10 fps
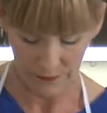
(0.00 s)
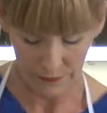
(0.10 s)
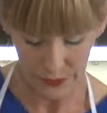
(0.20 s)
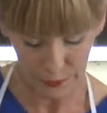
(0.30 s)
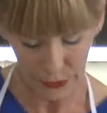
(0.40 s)

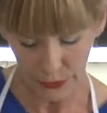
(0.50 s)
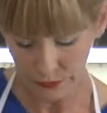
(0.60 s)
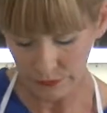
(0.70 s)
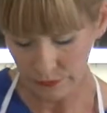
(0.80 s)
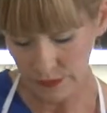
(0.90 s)

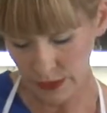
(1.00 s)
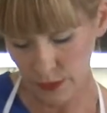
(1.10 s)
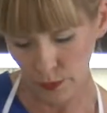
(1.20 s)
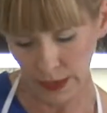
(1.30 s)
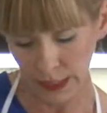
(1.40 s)
spoon.
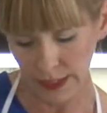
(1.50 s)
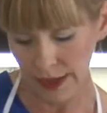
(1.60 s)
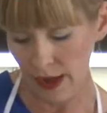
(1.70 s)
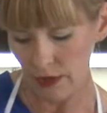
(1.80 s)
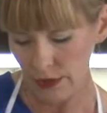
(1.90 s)
You want to get
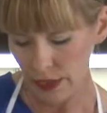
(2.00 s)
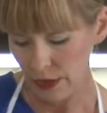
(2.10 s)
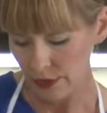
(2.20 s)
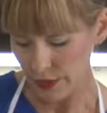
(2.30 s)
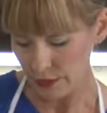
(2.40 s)
it out
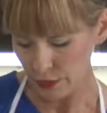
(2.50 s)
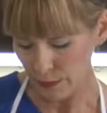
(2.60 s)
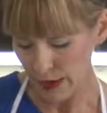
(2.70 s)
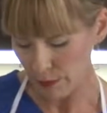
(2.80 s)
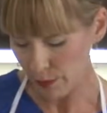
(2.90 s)
there to
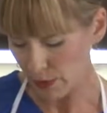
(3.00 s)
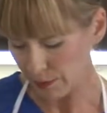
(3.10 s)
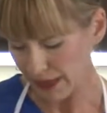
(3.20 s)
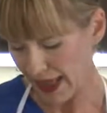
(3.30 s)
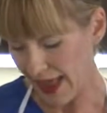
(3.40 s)
about
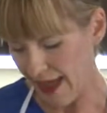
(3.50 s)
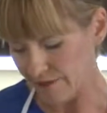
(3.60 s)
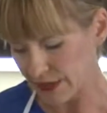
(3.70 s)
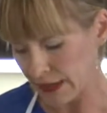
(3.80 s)
probably ½ an